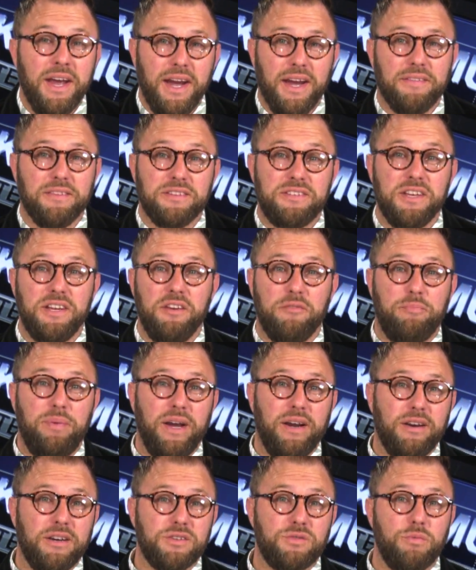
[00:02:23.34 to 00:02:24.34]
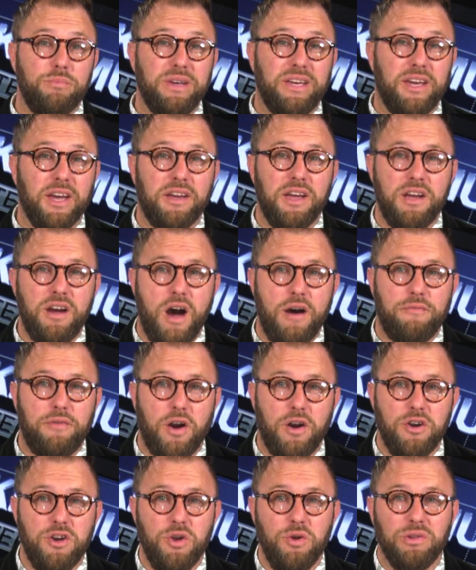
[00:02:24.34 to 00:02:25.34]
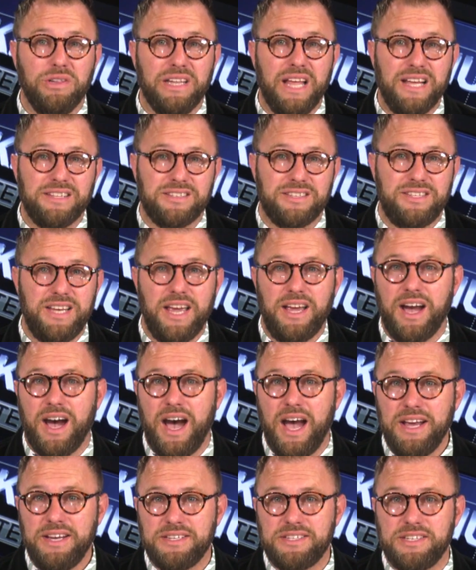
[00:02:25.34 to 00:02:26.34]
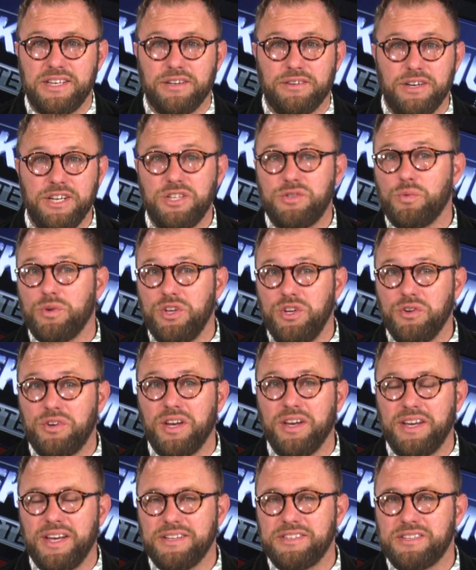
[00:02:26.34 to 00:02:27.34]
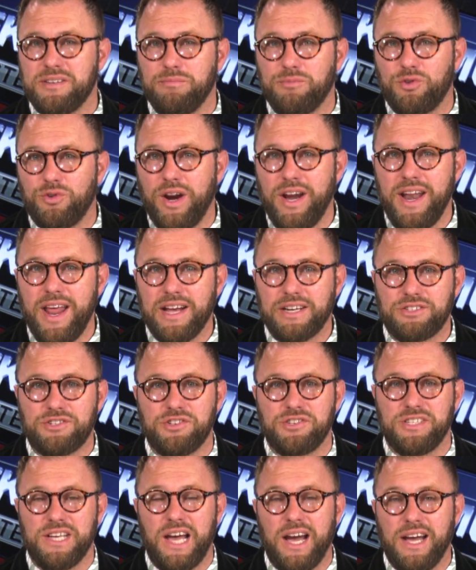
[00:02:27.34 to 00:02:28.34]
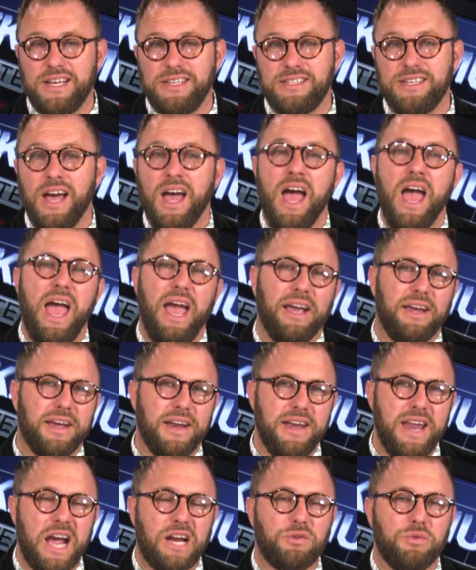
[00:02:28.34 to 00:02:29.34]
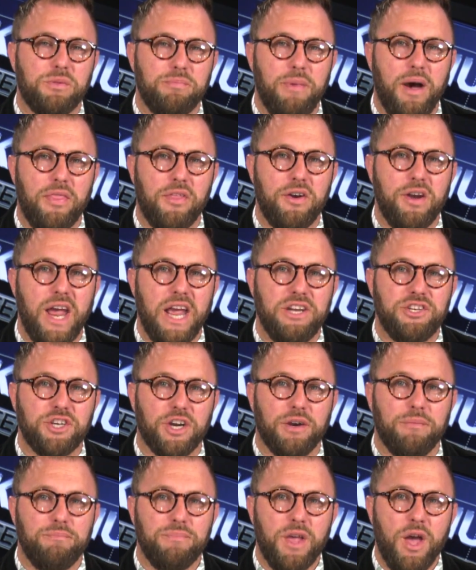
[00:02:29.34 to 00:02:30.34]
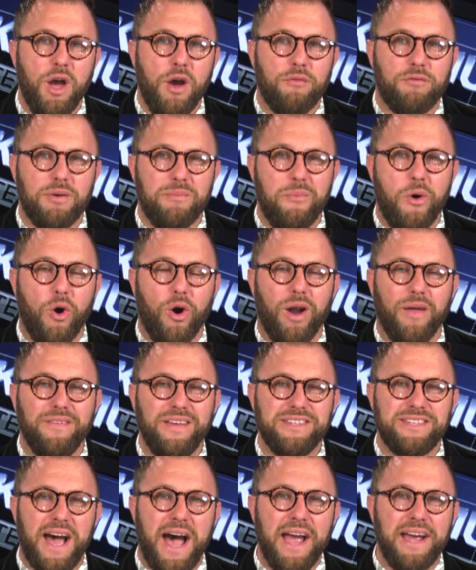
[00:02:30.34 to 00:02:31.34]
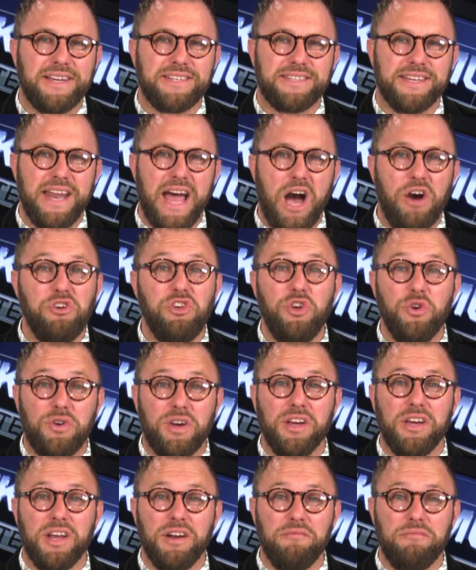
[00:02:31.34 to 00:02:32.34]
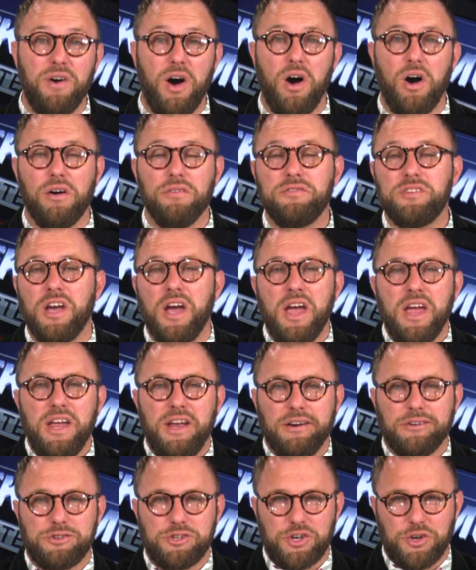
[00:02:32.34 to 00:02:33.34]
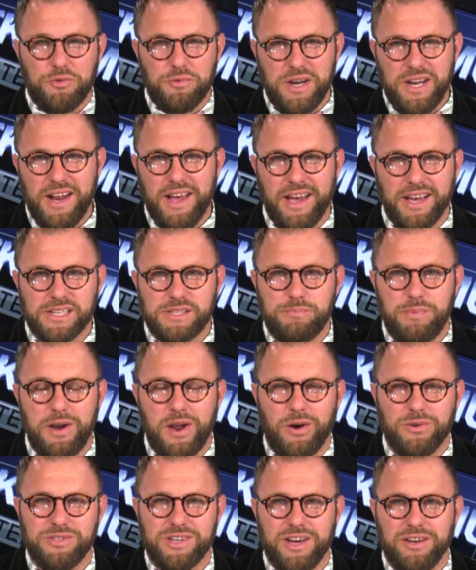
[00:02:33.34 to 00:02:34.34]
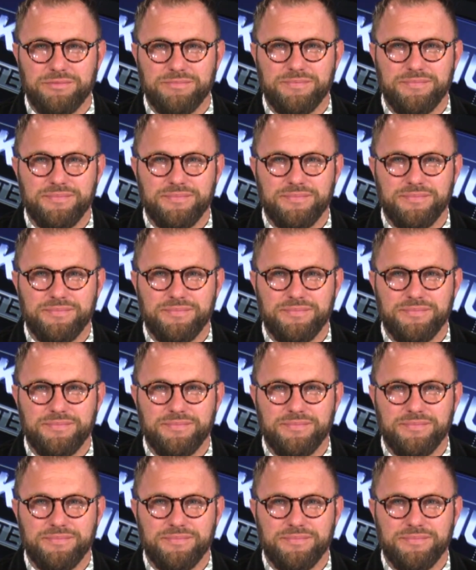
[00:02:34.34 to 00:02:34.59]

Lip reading: And the City of Perris will be kicking off our new Let's Take a Hike series where you can get some great exercise and connect with Mother Nature. For more on these hikes and how you can get involved, here's Karina Espinoza.